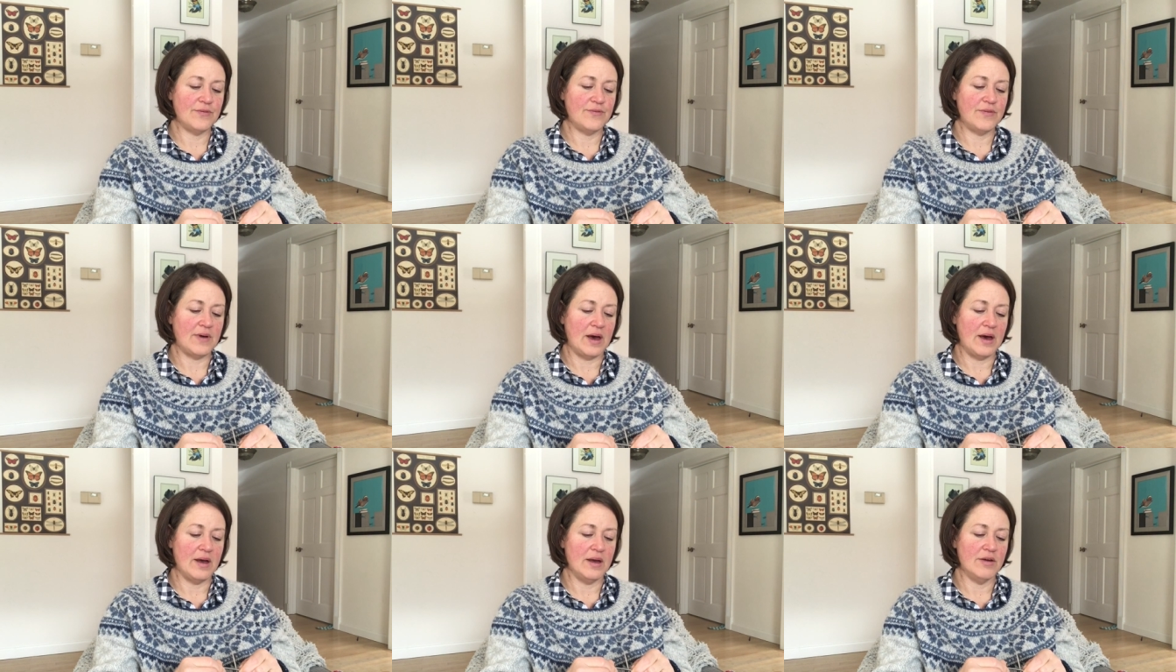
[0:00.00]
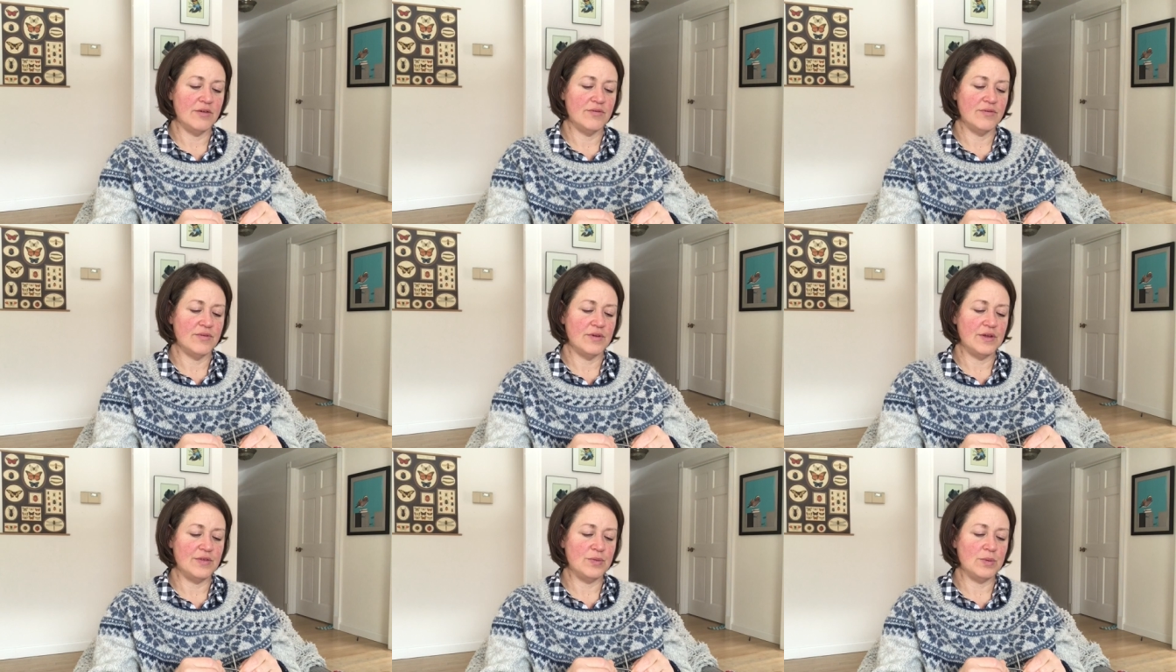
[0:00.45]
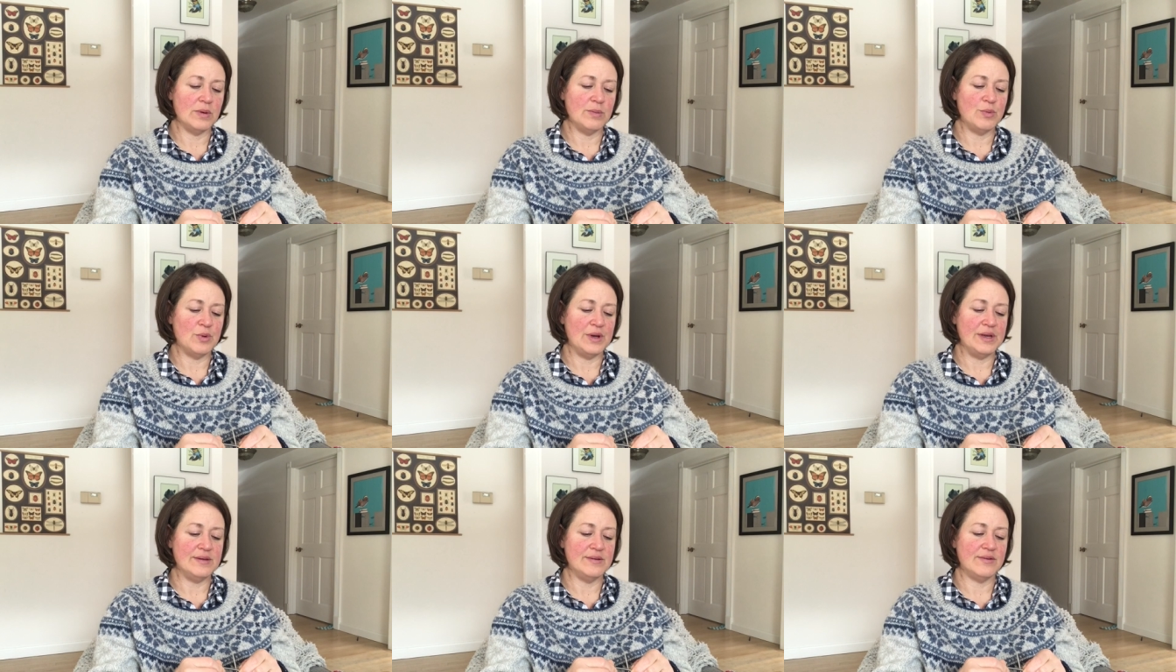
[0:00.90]

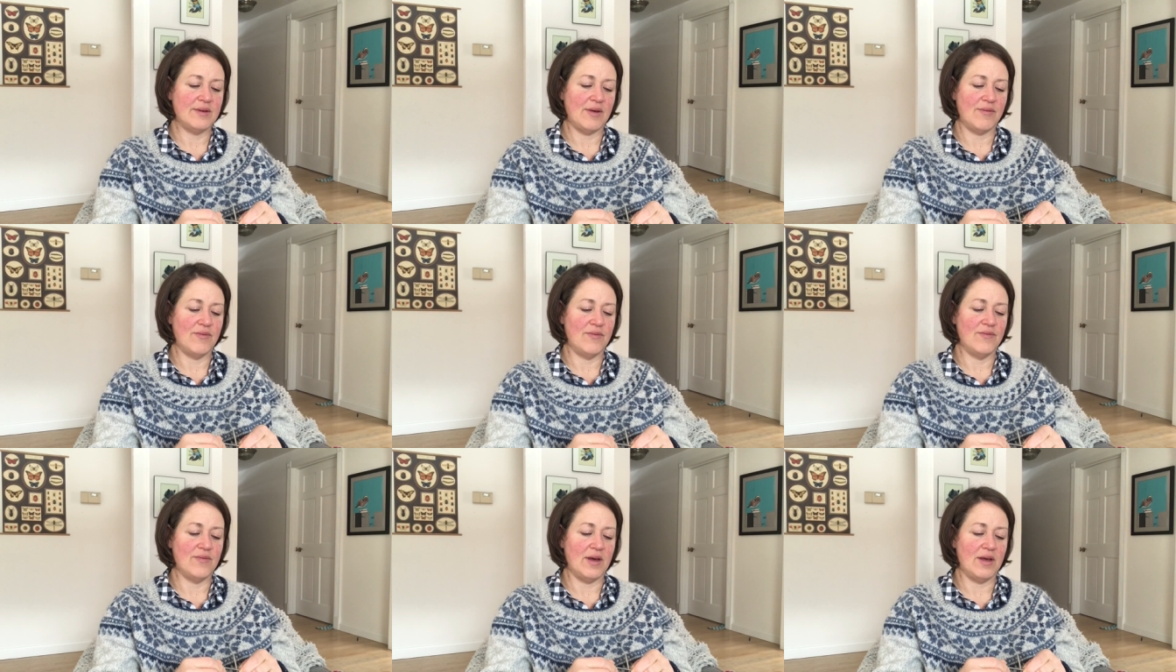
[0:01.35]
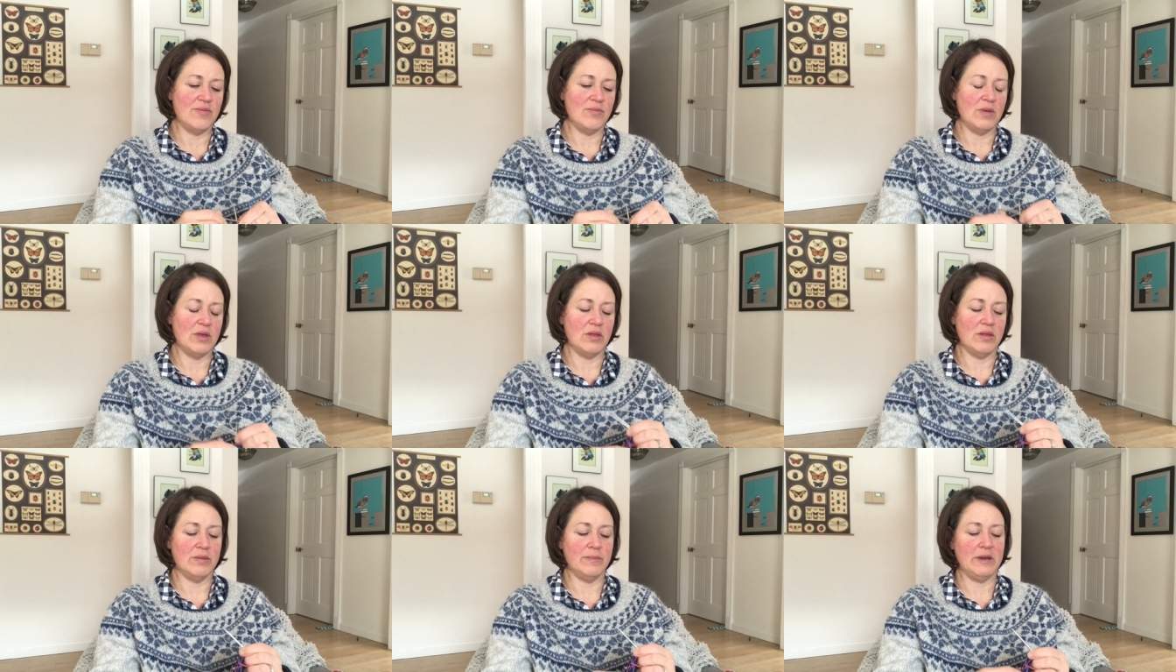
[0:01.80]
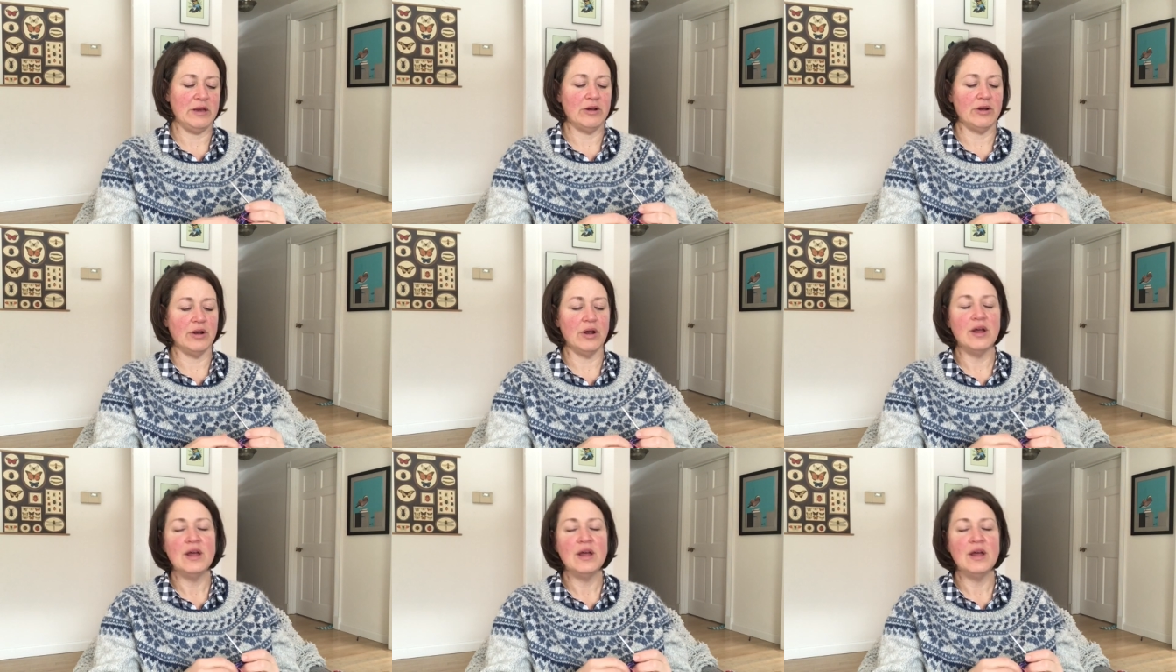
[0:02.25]
3.75 millimeter.